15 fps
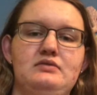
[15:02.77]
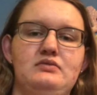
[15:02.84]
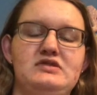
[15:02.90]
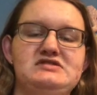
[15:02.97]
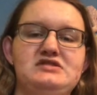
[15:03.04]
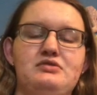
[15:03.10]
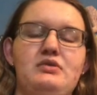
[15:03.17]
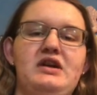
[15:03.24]

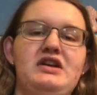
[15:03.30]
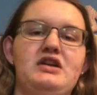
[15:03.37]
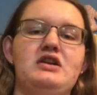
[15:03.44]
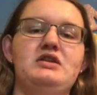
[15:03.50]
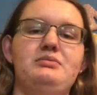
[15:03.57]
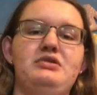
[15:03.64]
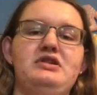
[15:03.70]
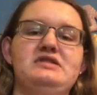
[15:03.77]
what you're
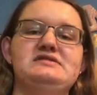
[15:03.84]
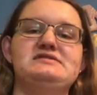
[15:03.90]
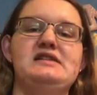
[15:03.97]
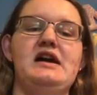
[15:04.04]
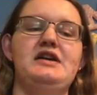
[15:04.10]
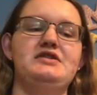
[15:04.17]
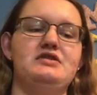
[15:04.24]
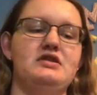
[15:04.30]
going to put
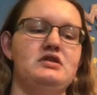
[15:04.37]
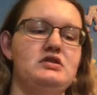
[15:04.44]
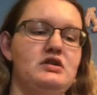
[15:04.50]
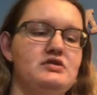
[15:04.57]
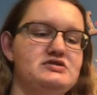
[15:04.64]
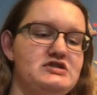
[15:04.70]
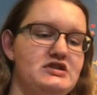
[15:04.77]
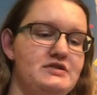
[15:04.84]
inside your
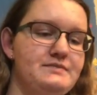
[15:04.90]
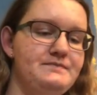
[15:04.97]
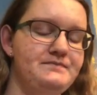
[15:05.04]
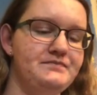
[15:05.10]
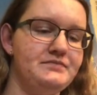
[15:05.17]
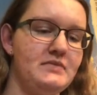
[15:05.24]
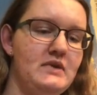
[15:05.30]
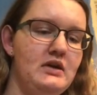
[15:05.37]
enclosure,
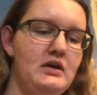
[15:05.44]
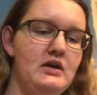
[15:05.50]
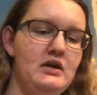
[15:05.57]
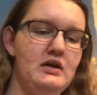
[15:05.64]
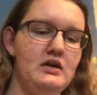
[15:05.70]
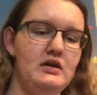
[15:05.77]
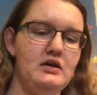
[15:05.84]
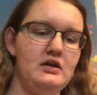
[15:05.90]

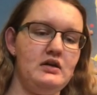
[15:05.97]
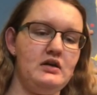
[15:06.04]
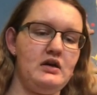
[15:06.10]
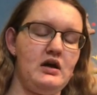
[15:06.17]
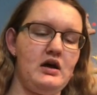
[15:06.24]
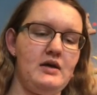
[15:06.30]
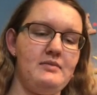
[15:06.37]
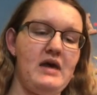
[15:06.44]

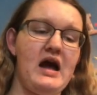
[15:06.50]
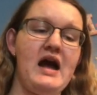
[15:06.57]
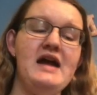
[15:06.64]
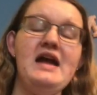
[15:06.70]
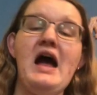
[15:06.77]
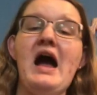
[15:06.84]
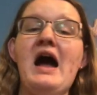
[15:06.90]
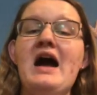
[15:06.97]
I
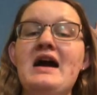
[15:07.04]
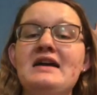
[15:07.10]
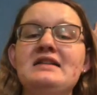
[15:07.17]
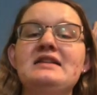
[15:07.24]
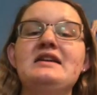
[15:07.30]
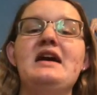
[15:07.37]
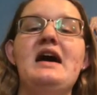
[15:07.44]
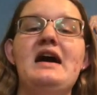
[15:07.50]

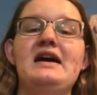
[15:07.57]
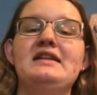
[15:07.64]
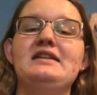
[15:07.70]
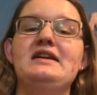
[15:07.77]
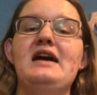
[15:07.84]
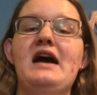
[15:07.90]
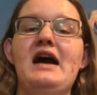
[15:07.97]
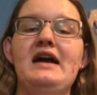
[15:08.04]
highly, highly,
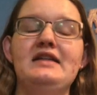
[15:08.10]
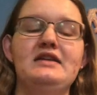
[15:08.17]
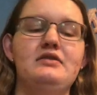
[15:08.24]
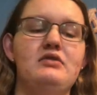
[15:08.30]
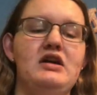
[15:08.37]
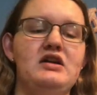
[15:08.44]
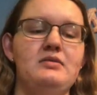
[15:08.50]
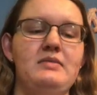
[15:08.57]
highly
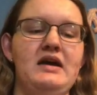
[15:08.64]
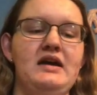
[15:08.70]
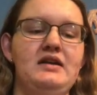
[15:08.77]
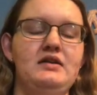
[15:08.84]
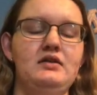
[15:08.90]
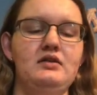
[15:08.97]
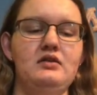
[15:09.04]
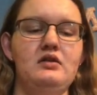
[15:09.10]

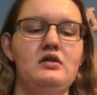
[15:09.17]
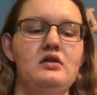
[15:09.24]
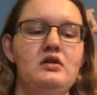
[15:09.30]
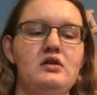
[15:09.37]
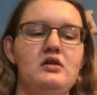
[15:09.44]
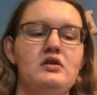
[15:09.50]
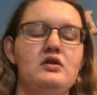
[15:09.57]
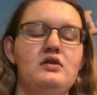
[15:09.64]
recommend
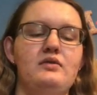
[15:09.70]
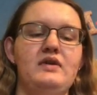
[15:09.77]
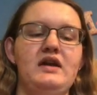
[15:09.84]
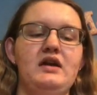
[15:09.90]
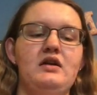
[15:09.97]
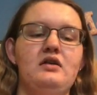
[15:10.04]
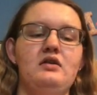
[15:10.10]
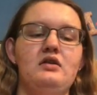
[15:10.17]

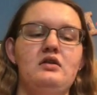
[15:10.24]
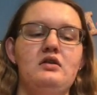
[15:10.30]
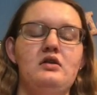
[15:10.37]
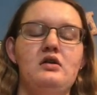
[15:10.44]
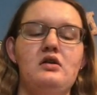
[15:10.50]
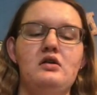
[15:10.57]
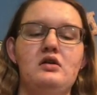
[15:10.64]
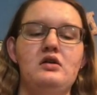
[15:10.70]
going
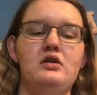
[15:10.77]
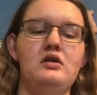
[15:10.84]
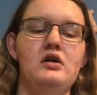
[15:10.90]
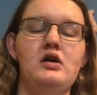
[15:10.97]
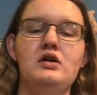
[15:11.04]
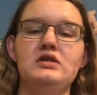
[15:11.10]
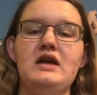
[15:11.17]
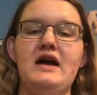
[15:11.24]

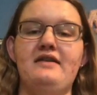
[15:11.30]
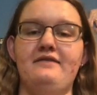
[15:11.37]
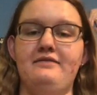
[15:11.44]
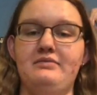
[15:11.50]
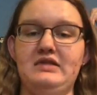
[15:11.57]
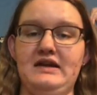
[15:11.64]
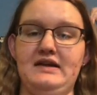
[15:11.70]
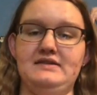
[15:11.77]
all
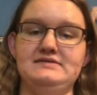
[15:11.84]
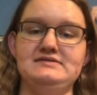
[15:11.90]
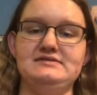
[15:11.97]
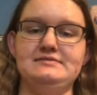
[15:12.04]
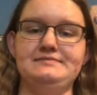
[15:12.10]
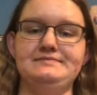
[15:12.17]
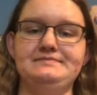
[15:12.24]
live plants.